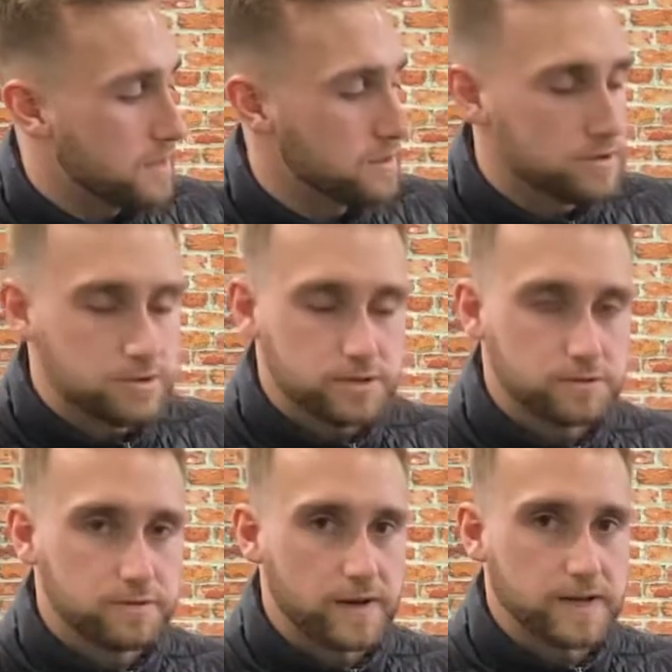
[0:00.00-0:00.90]

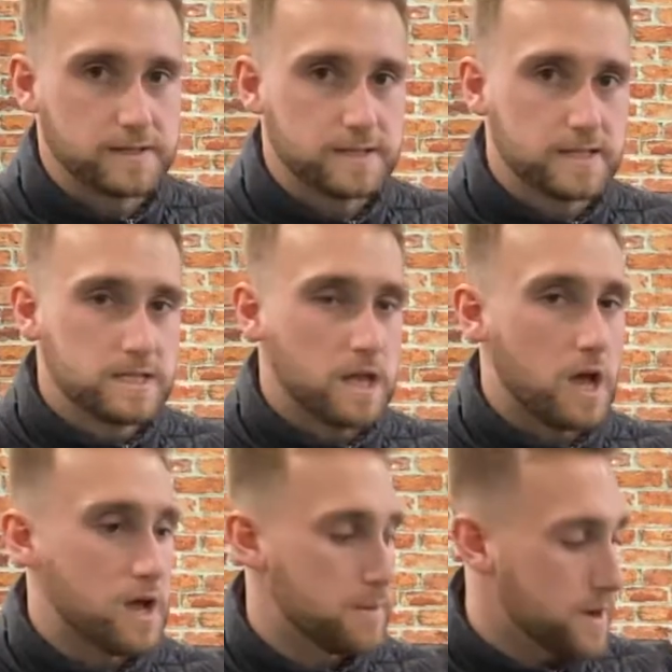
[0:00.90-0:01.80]
luteal phase,
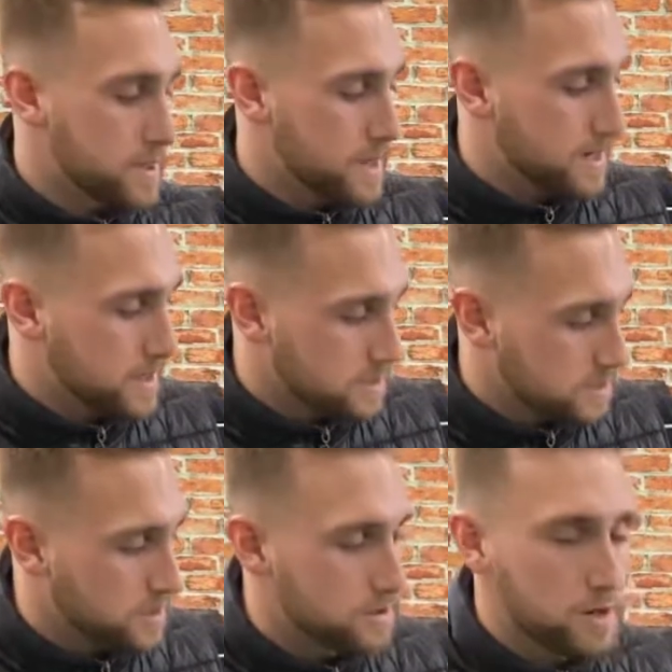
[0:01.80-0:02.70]
and that's
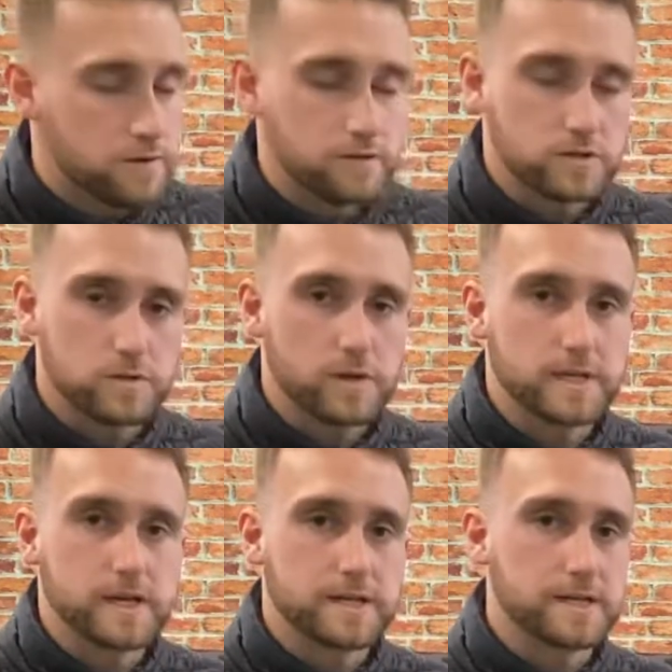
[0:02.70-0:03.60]
kind of over a
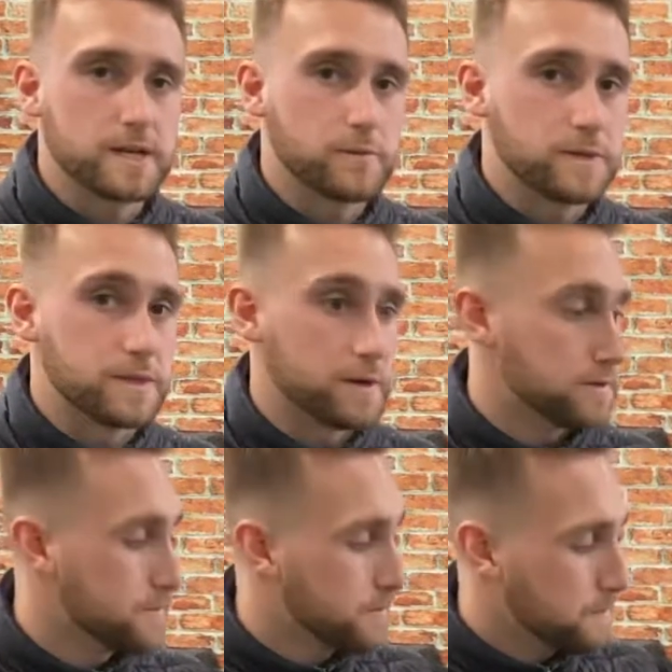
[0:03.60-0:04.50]
28-day window.
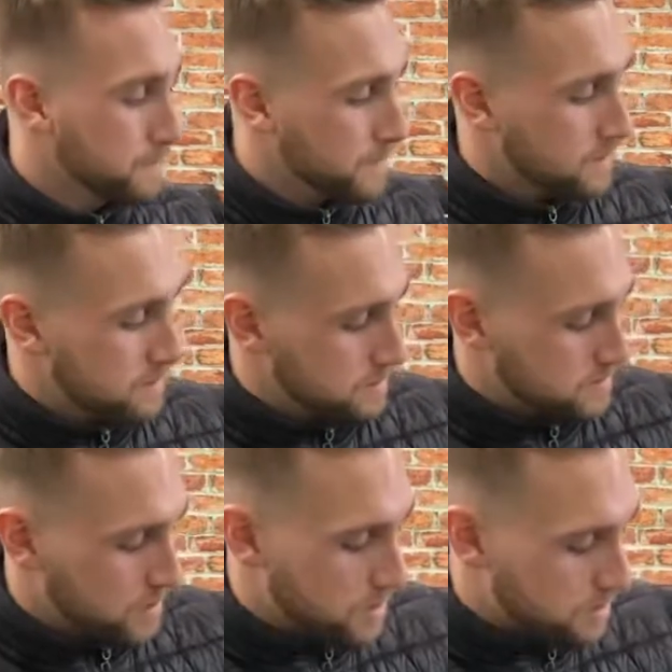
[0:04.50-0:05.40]

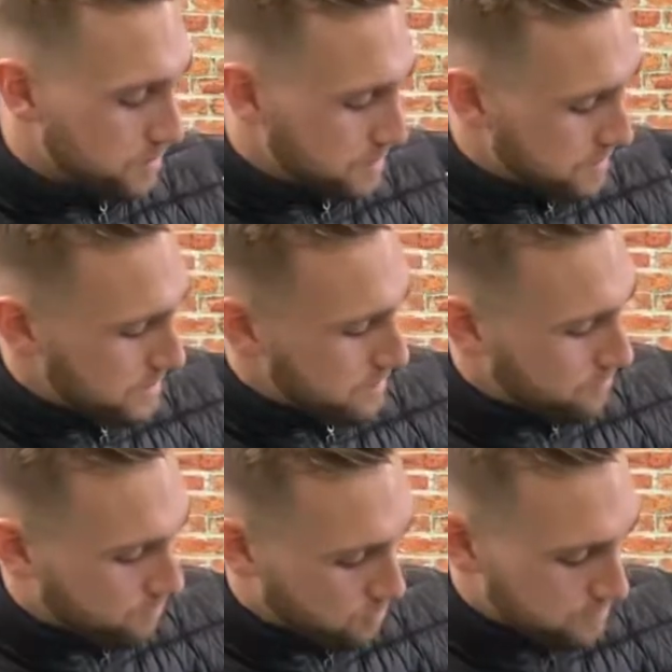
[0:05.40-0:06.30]
So
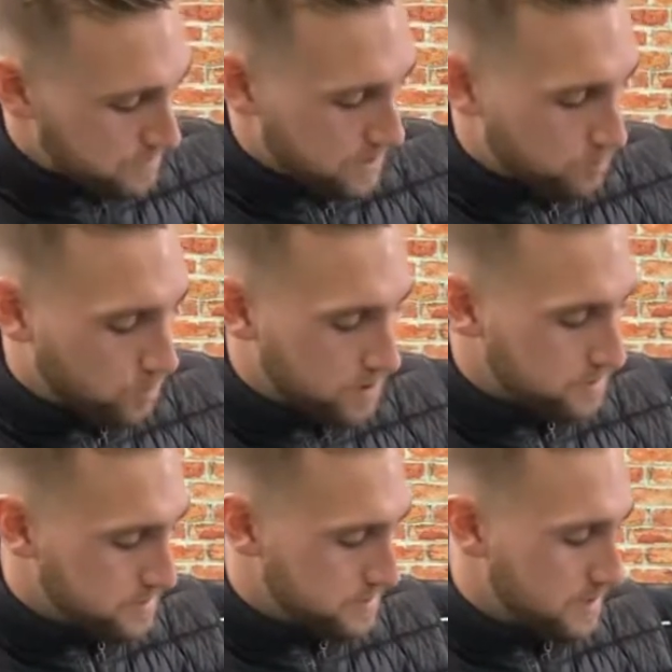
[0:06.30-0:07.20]
from day
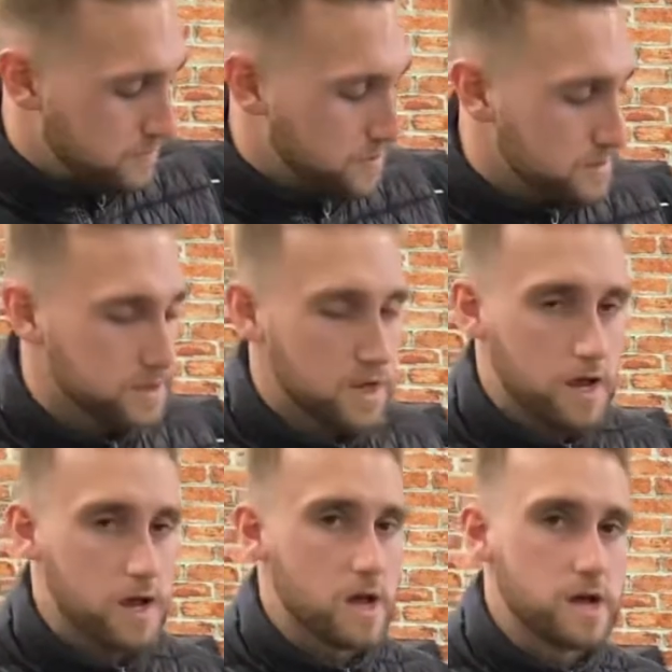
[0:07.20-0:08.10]
1 to 7
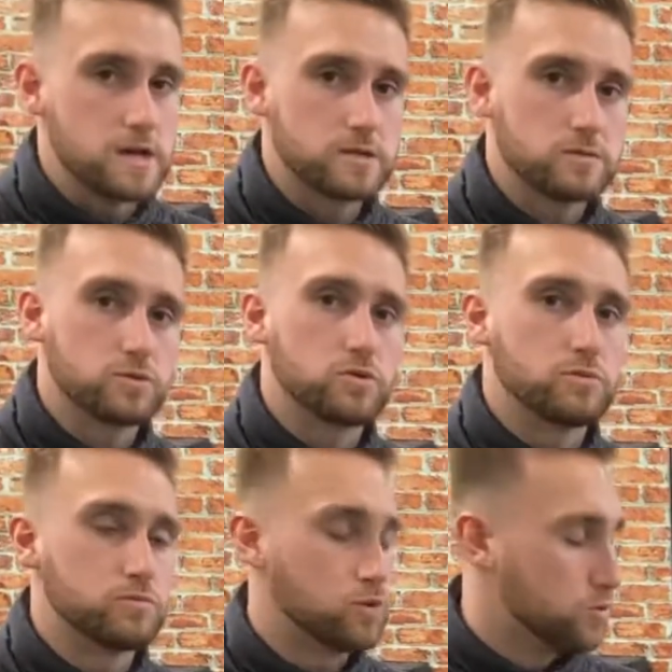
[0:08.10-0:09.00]
is
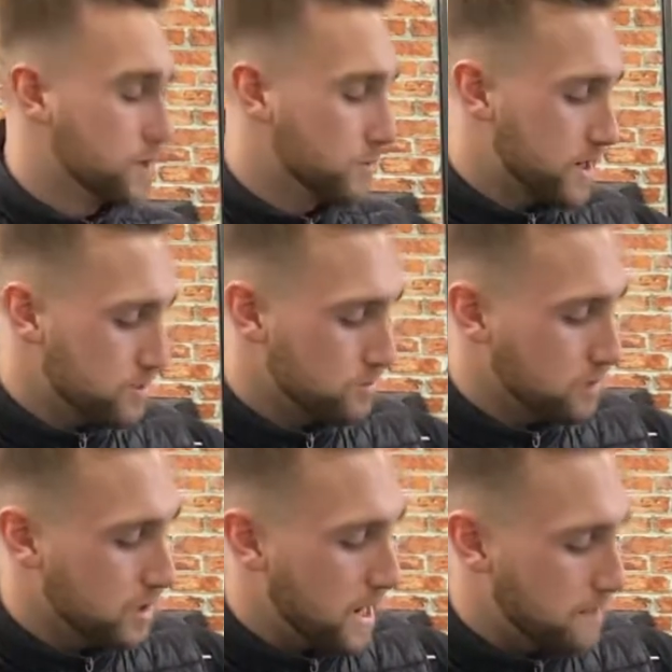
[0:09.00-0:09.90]
normally where you'll
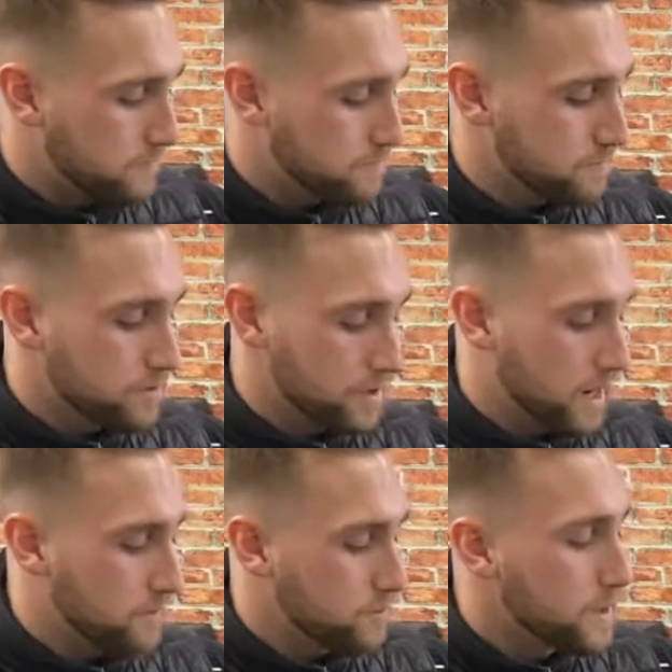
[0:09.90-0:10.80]
kind of
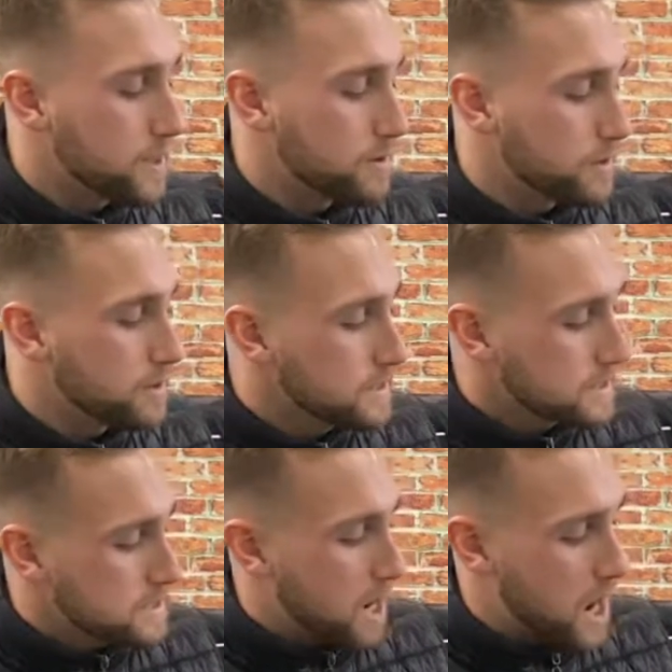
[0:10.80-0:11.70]
have your period,
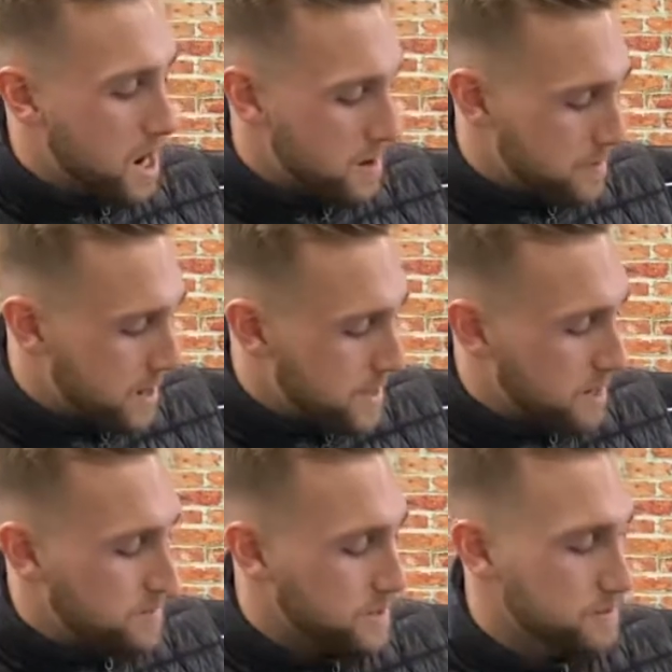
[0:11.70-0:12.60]
and that
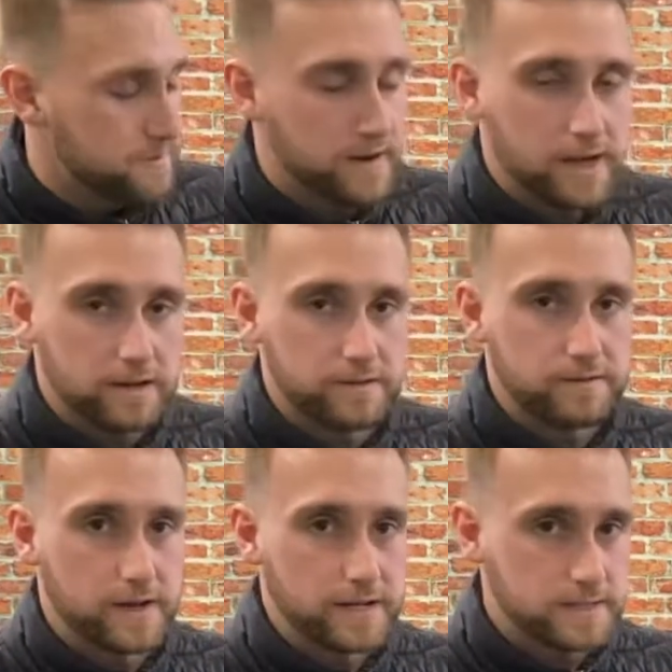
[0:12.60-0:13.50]
would be in the follicular
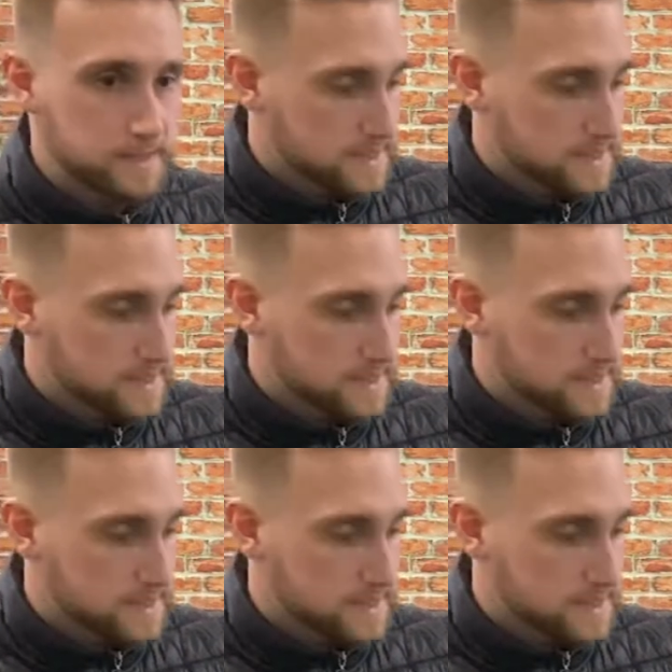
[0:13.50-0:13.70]
phase.